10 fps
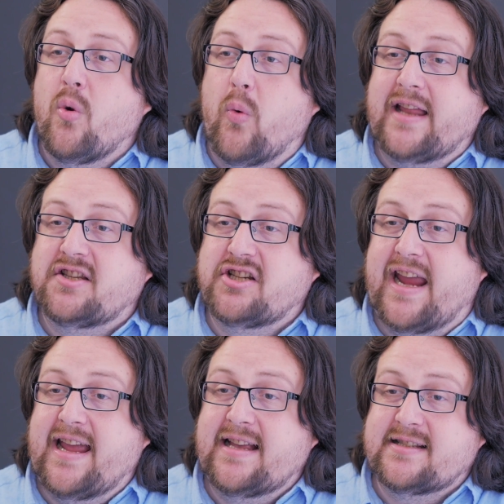which
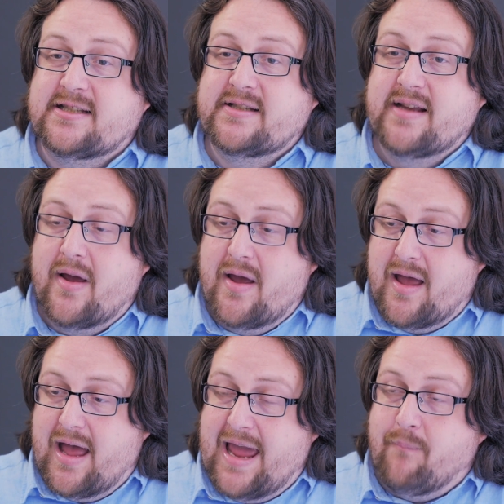is
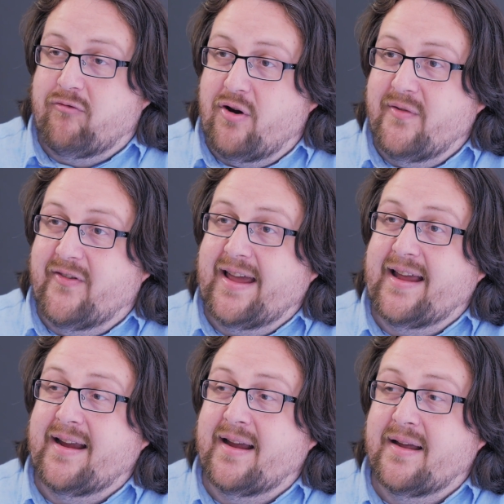
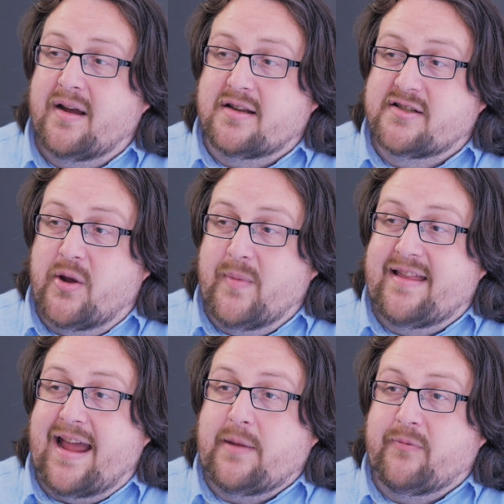improving consumer
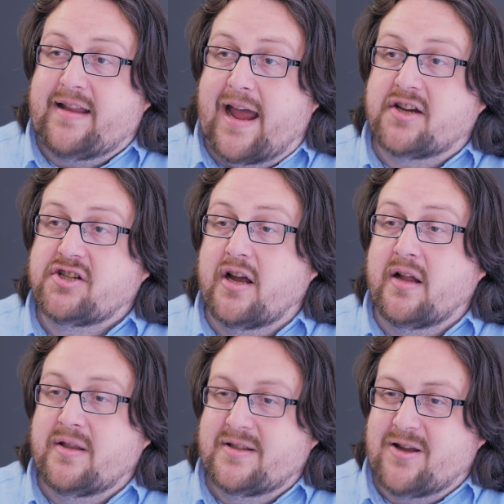data
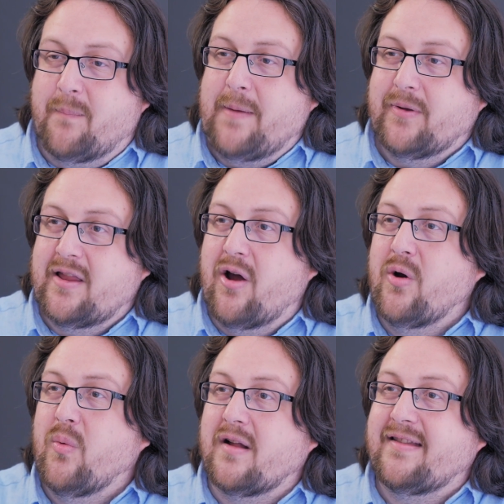protection so people know
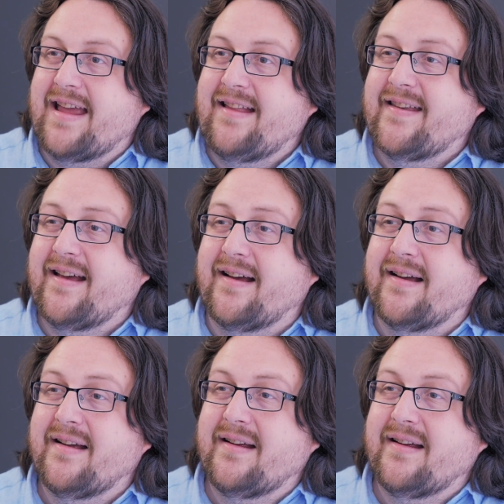what data